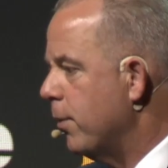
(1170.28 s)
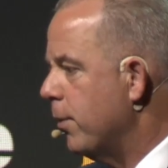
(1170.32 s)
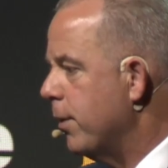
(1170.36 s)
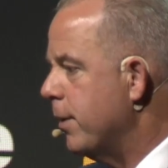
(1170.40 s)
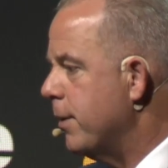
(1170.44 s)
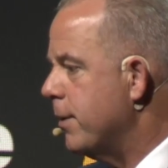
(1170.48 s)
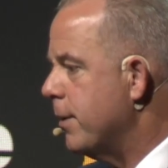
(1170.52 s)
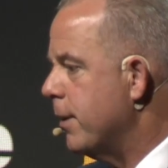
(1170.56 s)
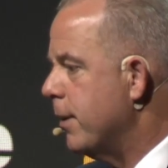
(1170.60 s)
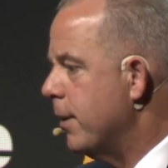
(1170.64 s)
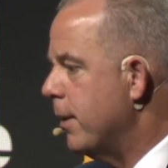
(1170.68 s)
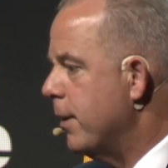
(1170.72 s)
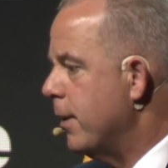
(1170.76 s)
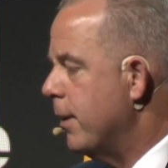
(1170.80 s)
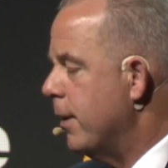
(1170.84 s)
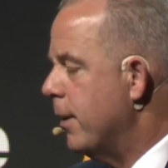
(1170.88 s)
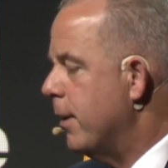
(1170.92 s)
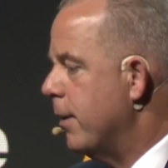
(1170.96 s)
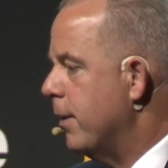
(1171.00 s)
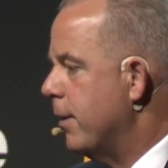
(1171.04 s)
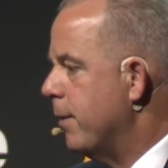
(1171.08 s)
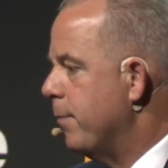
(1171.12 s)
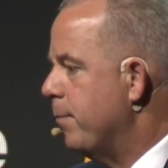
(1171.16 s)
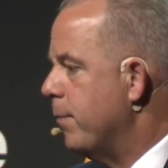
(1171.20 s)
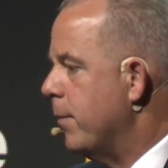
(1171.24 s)
on it.
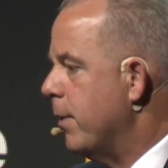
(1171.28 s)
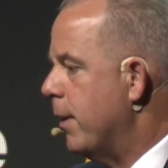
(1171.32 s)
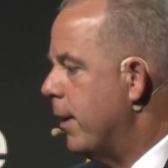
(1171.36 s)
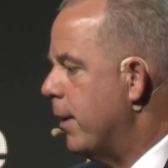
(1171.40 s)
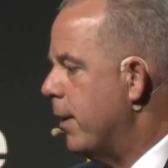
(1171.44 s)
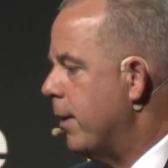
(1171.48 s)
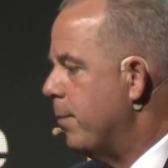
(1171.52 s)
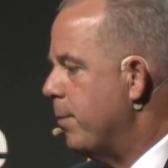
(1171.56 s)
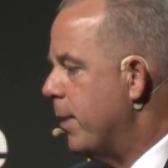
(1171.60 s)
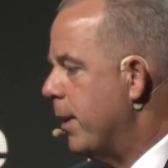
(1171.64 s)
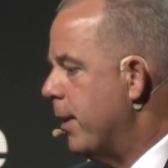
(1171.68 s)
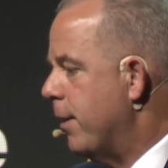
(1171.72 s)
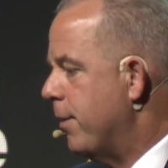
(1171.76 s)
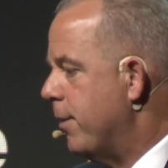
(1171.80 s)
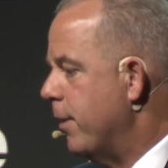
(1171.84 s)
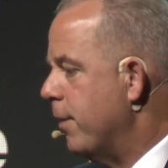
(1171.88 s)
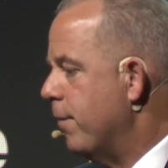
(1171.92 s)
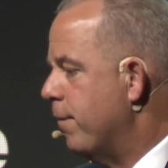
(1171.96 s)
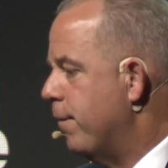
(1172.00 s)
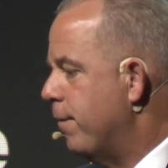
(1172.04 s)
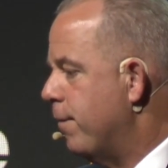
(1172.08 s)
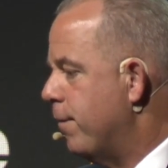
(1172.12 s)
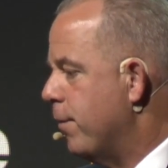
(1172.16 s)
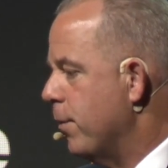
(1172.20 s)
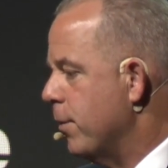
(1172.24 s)
But I think
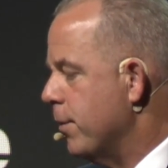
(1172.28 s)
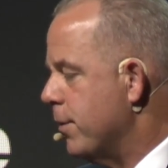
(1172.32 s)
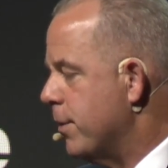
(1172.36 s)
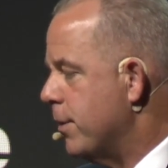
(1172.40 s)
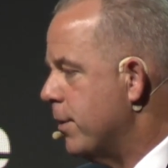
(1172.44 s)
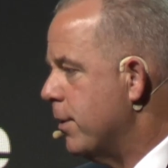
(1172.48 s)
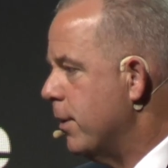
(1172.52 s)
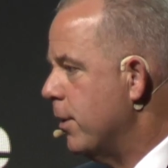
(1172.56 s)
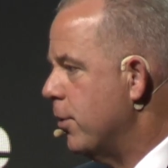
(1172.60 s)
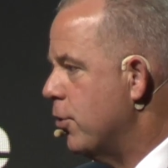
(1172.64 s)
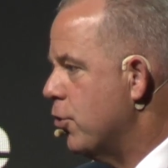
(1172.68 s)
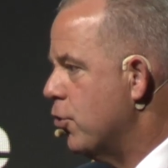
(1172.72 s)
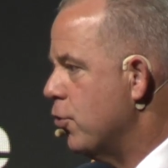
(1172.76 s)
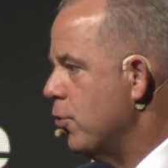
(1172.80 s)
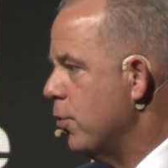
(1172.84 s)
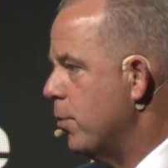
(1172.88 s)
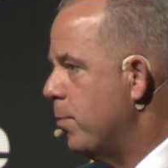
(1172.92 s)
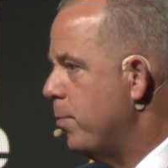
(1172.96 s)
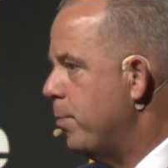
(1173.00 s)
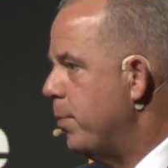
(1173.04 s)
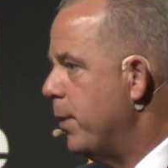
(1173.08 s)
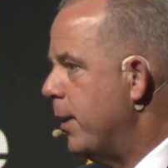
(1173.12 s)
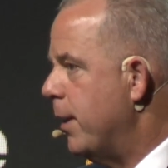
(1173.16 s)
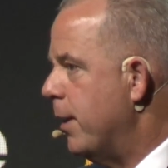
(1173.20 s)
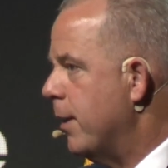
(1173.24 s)
first it should
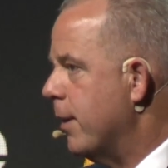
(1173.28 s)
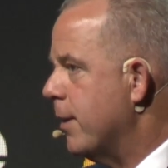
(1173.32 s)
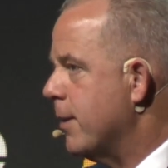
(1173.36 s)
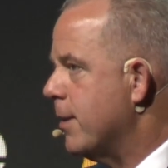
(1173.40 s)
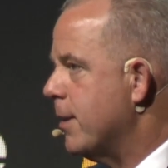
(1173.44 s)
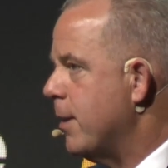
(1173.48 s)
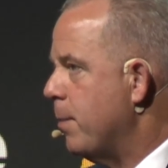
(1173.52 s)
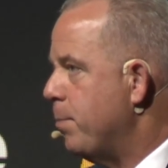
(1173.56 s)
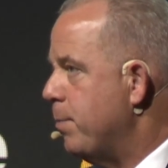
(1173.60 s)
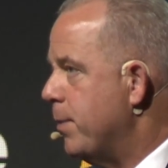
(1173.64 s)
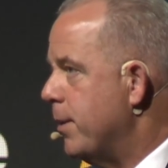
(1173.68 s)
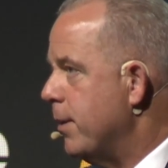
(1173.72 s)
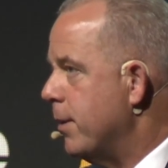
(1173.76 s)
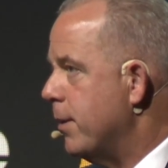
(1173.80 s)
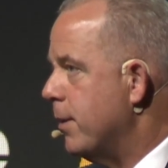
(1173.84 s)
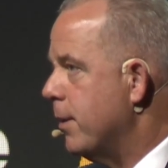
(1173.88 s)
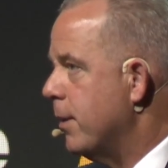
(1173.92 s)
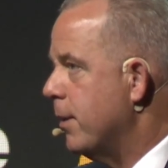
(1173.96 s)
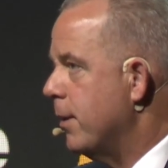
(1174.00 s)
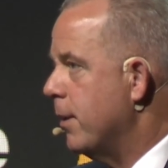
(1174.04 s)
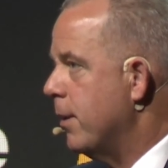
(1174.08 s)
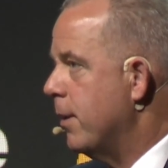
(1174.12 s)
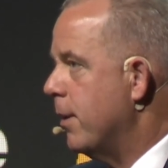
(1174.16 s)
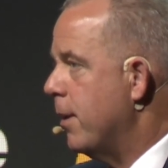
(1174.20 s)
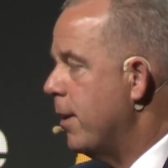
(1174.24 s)
be accepted
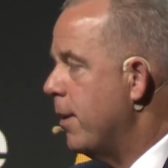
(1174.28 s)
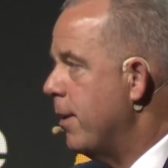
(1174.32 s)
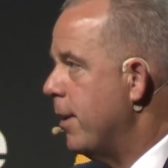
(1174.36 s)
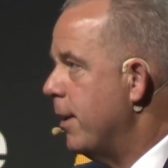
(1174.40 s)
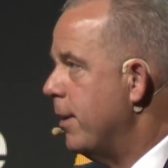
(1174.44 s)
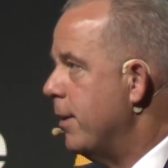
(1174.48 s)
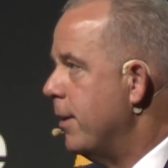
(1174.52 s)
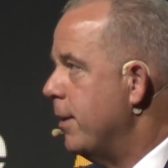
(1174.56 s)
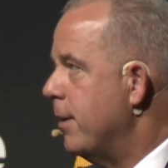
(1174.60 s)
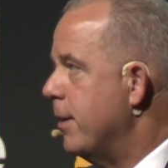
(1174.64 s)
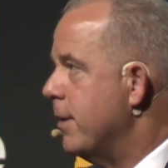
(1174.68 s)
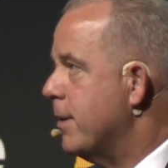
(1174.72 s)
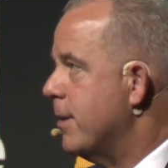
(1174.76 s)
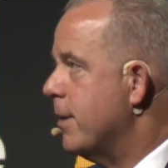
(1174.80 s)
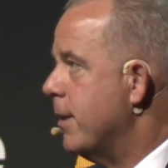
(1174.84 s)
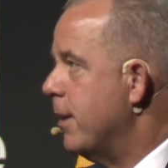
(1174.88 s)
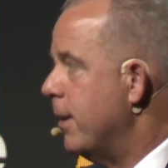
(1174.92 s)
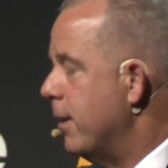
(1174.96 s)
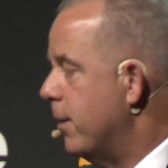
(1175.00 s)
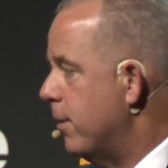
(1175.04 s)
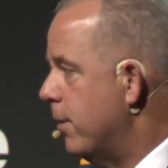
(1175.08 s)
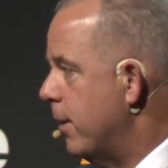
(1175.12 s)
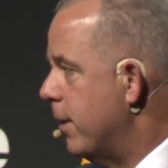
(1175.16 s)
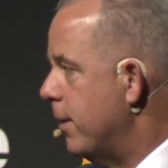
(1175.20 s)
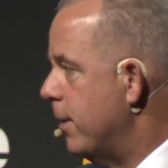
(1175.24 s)
that it is
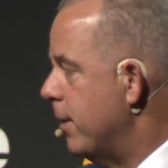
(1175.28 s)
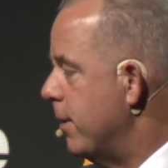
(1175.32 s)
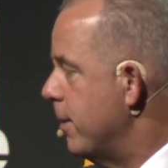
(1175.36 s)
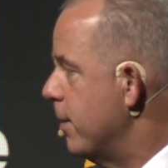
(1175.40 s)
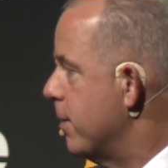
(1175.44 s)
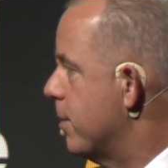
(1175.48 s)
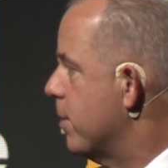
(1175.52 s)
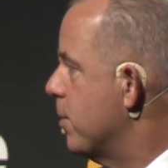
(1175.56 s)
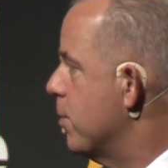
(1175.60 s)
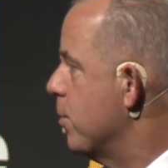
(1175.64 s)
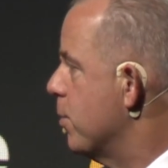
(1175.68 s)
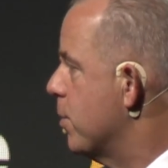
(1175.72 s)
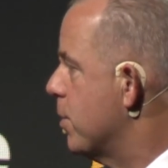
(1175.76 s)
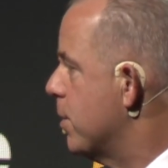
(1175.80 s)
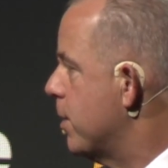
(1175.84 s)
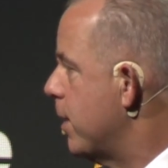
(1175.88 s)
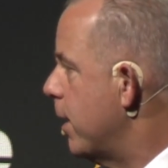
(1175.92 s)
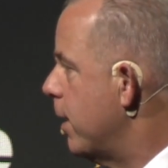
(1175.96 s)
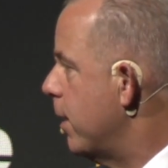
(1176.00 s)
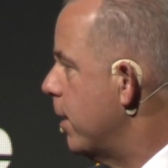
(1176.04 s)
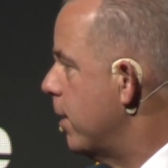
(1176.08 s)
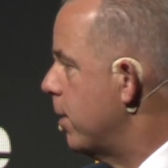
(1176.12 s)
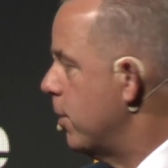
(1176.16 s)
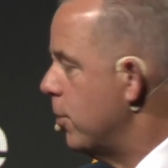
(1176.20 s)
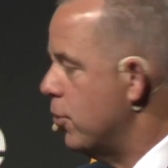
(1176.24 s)
here and it is to
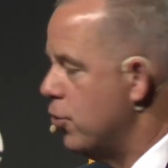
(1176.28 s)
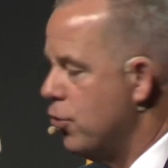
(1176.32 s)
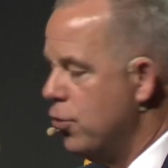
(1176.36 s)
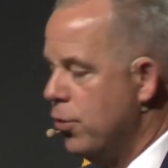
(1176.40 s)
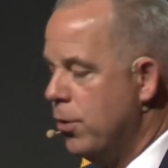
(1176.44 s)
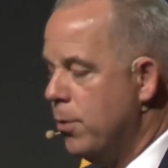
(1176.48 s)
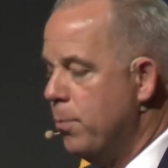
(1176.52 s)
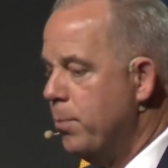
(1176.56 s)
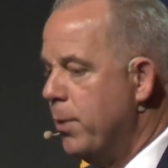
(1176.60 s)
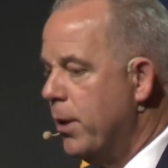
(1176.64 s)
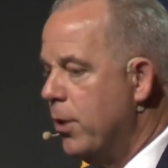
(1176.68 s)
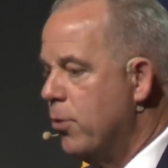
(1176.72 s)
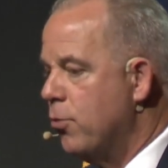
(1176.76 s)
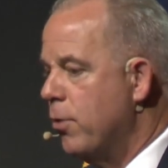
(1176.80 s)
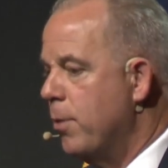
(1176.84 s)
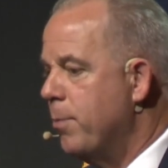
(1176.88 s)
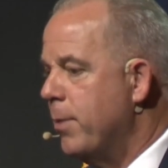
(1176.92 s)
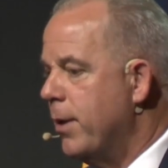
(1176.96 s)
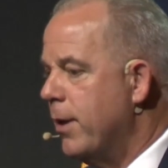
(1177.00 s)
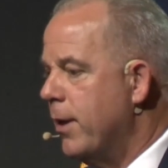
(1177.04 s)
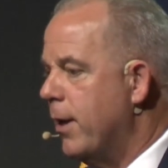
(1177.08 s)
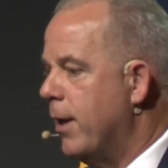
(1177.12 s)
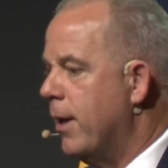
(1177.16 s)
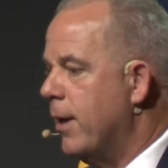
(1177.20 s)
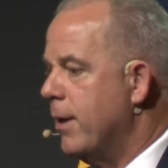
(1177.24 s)
stay, and it shouldn't be
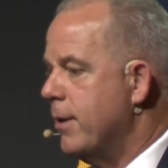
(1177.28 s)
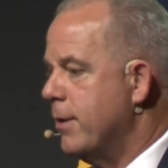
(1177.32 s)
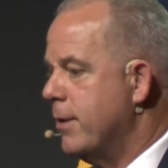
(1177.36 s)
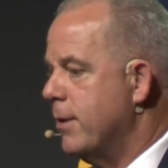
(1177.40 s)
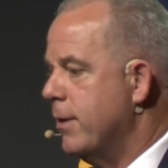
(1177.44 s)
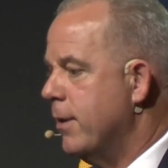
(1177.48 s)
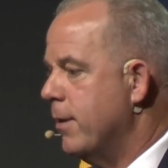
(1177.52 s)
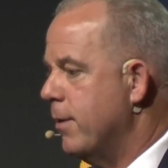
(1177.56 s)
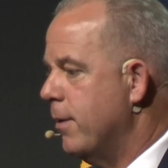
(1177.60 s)
criminalized.